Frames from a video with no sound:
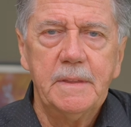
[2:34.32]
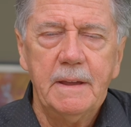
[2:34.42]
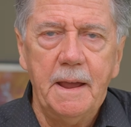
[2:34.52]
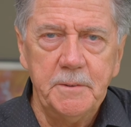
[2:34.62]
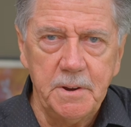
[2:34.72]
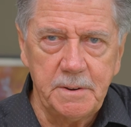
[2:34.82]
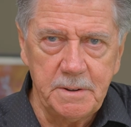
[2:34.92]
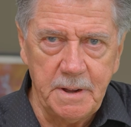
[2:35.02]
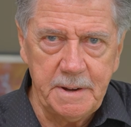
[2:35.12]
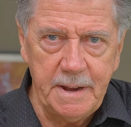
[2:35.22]
and you can
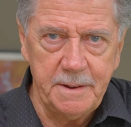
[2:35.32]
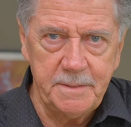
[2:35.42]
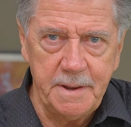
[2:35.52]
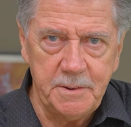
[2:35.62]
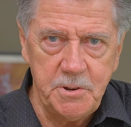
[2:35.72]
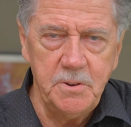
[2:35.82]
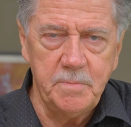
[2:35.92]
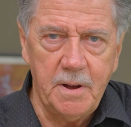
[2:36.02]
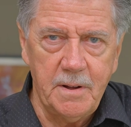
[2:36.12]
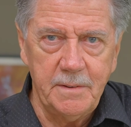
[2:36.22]
look at the cue
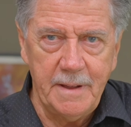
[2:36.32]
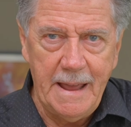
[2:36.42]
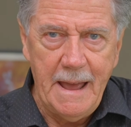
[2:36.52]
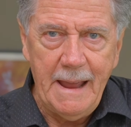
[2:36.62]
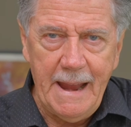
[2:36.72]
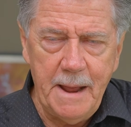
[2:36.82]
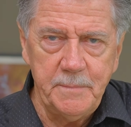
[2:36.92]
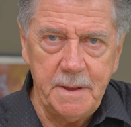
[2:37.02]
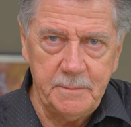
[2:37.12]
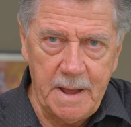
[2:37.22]
ball
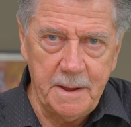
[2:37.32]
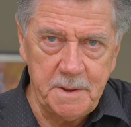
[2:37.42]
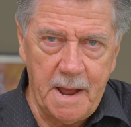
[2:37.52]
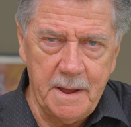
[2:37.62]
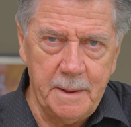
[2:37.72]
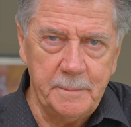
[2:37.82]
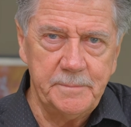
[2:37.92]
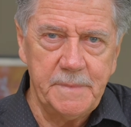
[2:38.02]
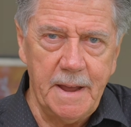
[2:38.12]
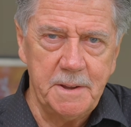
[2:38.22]
and
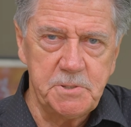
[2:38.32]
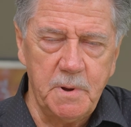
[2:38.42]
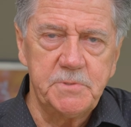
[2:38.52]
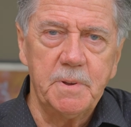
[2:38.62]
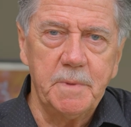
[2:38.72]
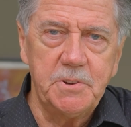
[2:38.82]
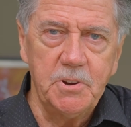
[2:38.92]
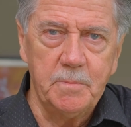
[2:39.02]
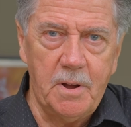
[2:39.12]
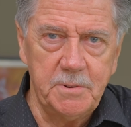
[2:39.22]
the switch from the
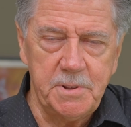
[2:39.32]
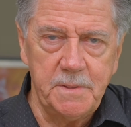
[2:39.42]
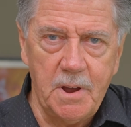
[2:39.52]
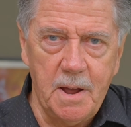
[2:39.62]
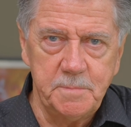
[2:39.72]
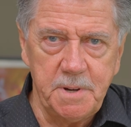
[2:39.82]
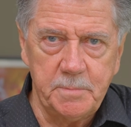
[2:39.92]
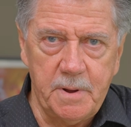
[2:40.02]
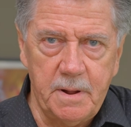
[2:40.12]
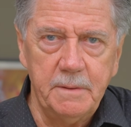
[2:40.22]
cue ball to the object
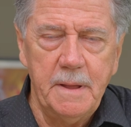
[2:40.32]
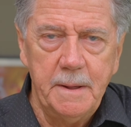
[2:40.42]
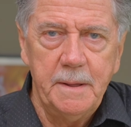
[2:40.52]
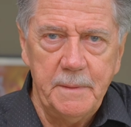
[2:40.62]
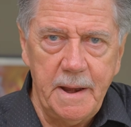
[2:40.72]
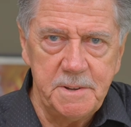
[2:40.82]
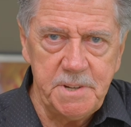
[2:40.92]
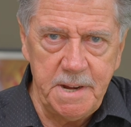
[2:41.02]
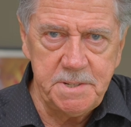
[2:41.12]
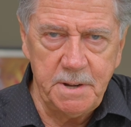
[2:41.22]
ball, then it's
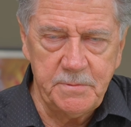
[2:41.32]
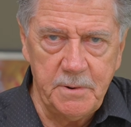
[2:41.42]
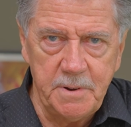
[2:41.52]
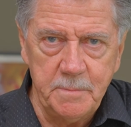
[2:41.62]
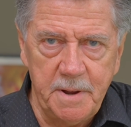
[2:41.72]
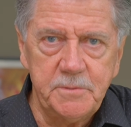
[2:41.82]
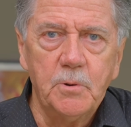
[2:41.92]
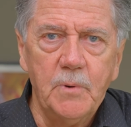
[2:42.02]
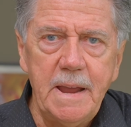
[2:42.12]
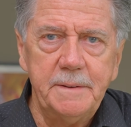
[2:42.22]
easy for you. But the
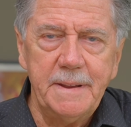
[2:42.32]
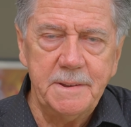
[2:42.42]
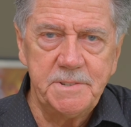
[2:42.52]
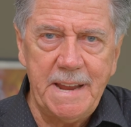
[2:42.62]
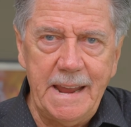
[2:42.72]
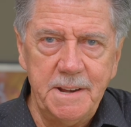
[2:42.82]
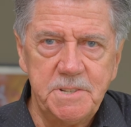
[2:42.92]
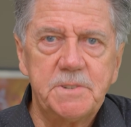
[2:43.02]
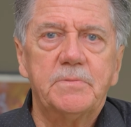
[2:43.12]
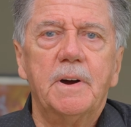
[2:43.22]
weight is
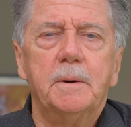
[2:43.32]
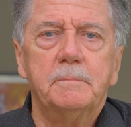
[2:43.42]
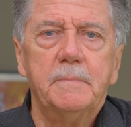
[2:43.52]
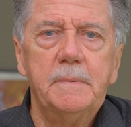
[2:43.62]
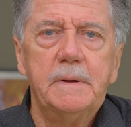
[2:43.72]
gauged from